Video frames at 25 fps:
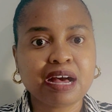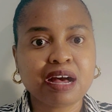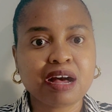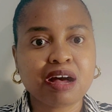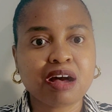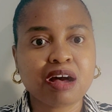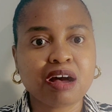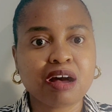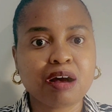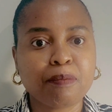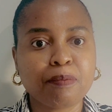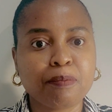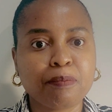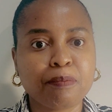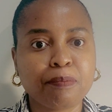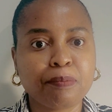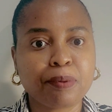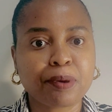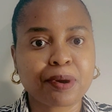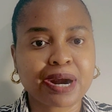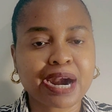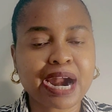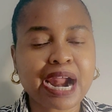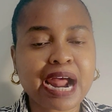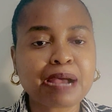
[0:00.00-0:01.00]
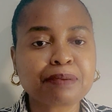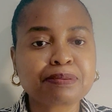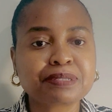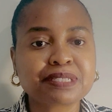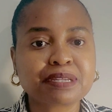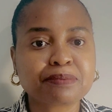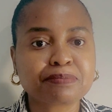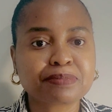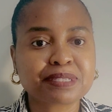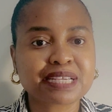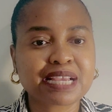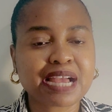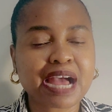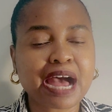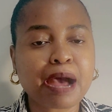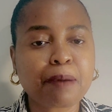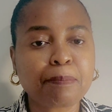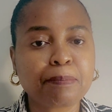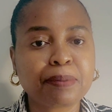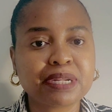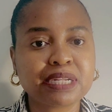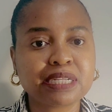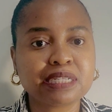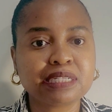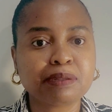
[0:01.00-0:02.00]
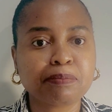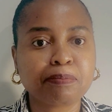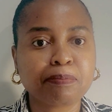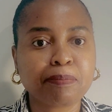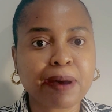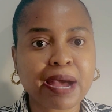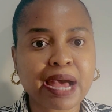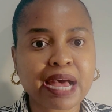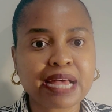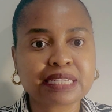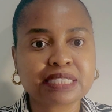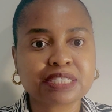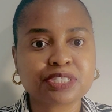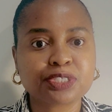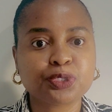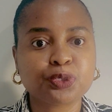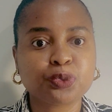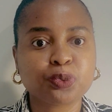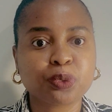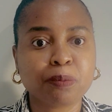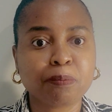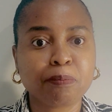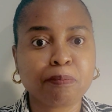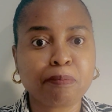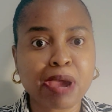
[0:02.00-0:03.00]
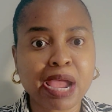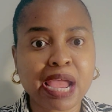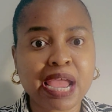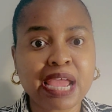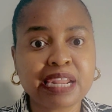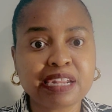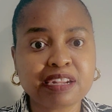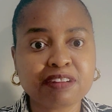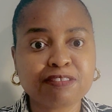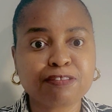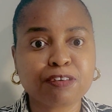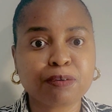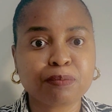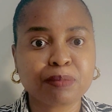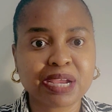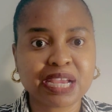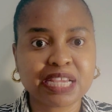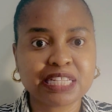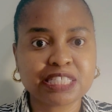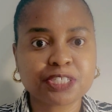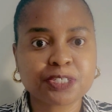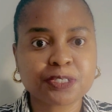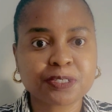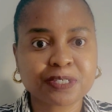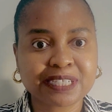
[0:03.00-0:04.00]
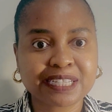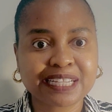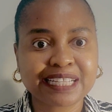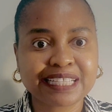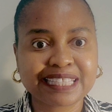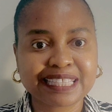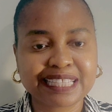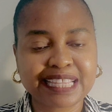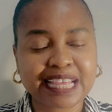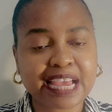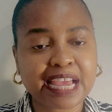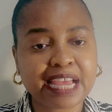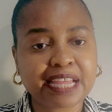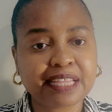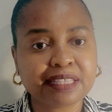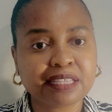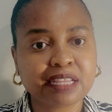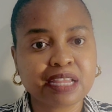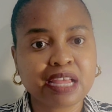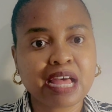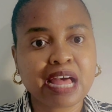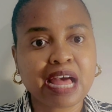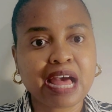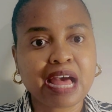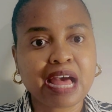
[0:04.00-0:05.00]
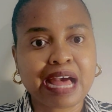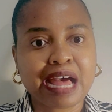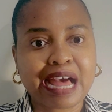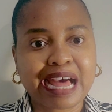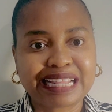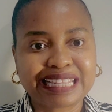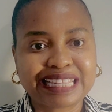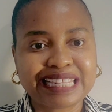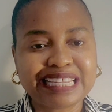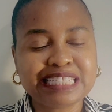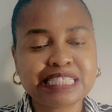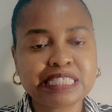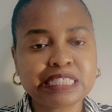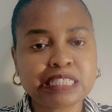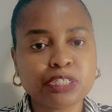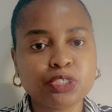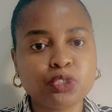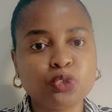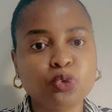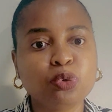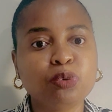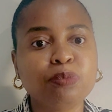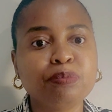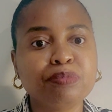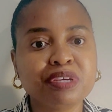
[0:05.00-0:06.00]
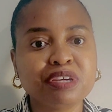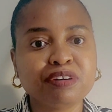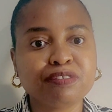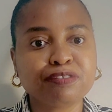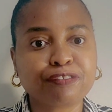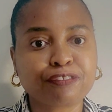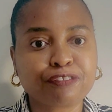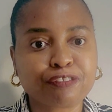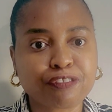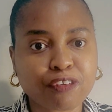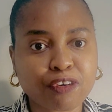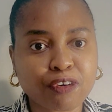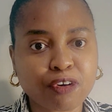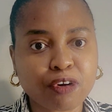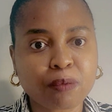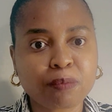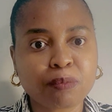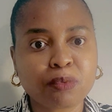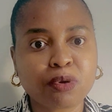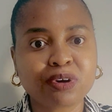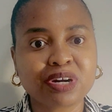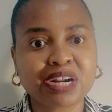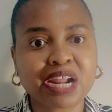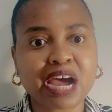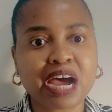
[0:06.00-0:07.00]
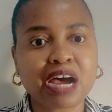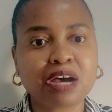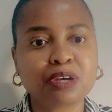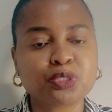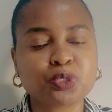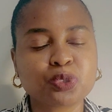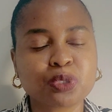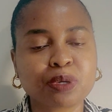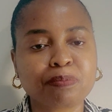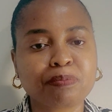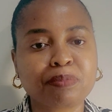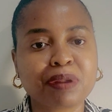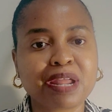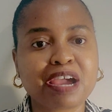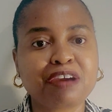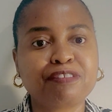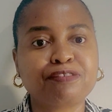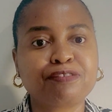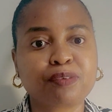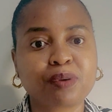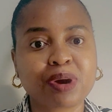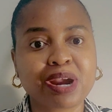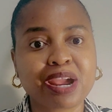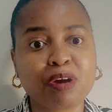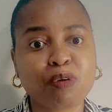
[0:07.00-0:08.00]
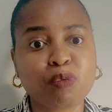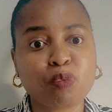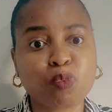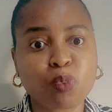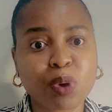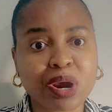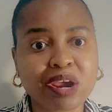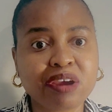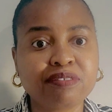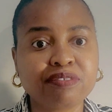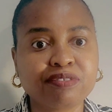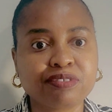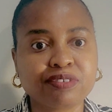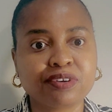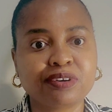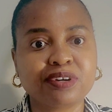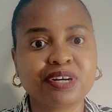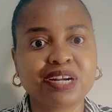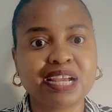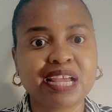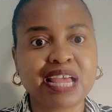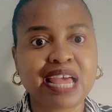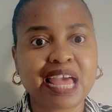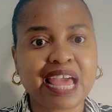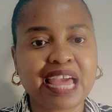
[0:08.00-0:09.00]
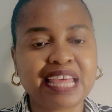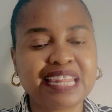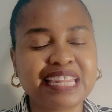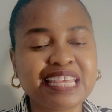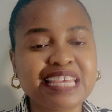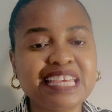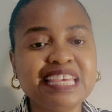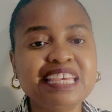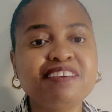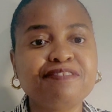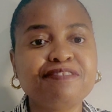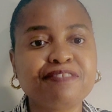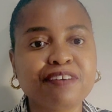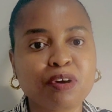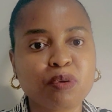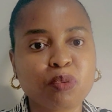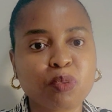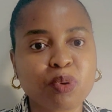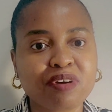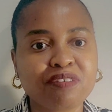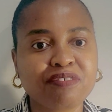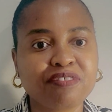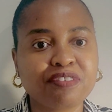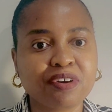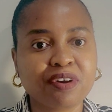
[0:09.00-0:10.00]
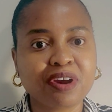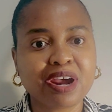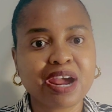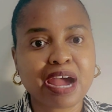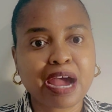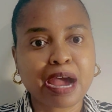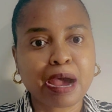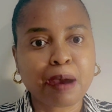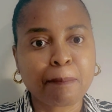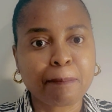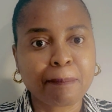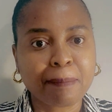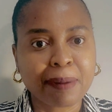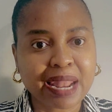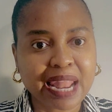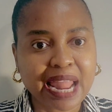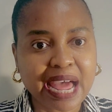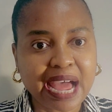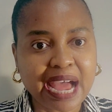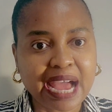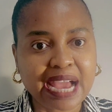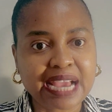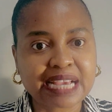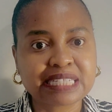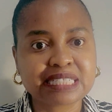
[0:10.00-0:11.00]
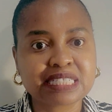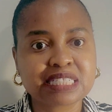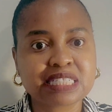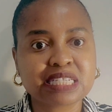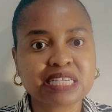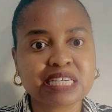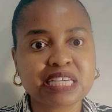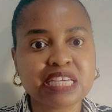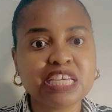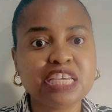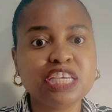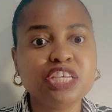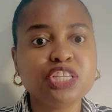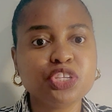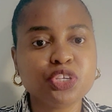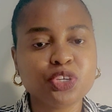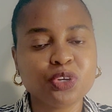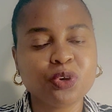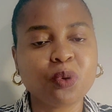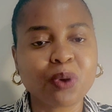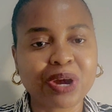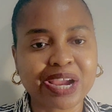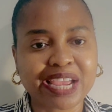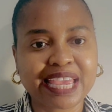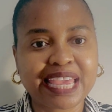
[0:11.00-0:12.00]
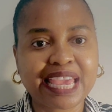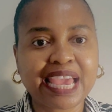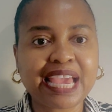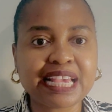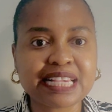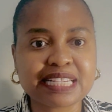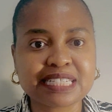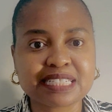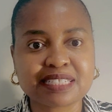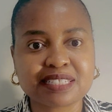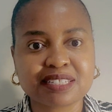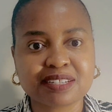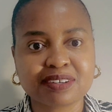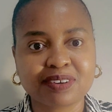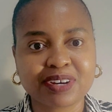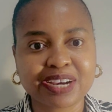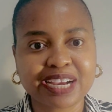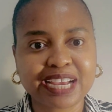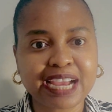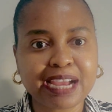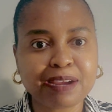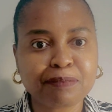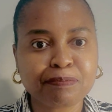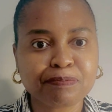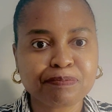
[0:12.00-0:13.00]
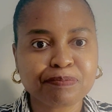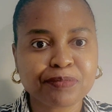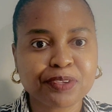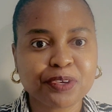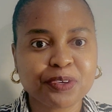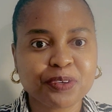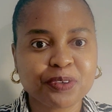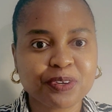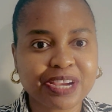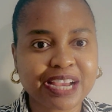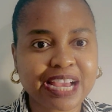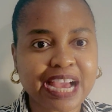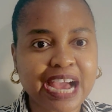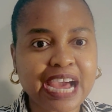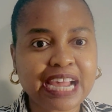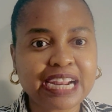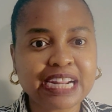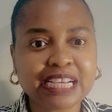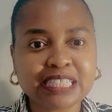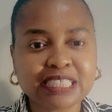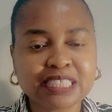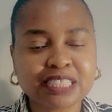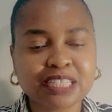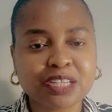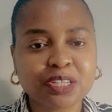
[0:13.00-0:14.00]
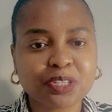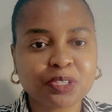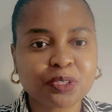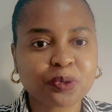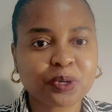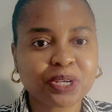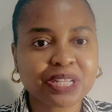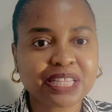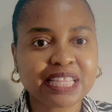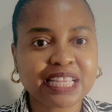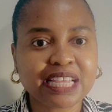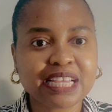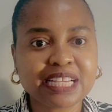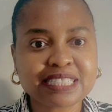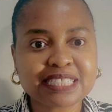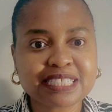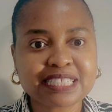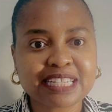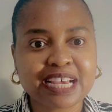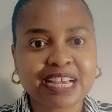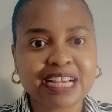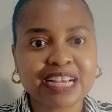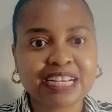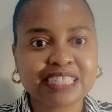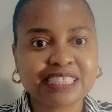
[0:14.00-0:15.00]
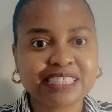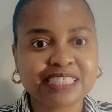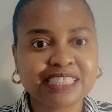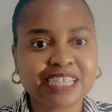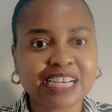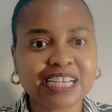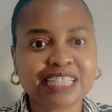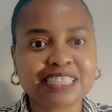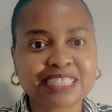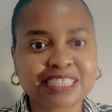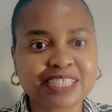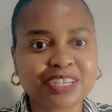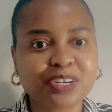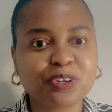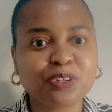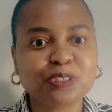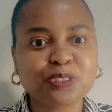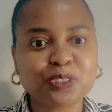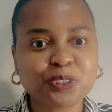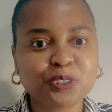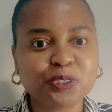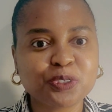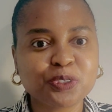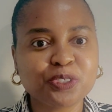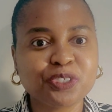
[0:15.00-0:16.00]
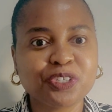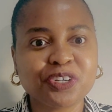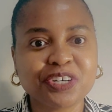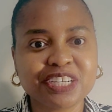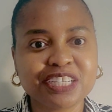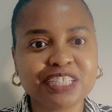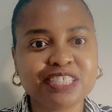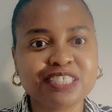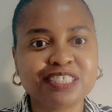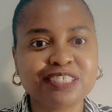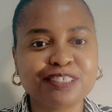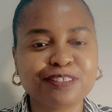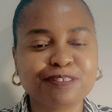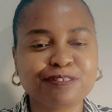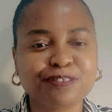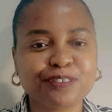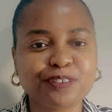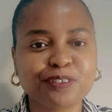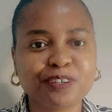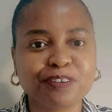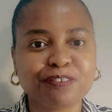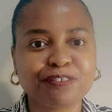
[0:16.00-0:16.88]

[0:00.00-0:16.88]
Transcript: Uh, perhaps something happened in the past, you were banned from entering, then at least you will be informed on how to apply for a waiver and if a waiver applies in your case. Okay? You got it? Three things. Just go do your interview.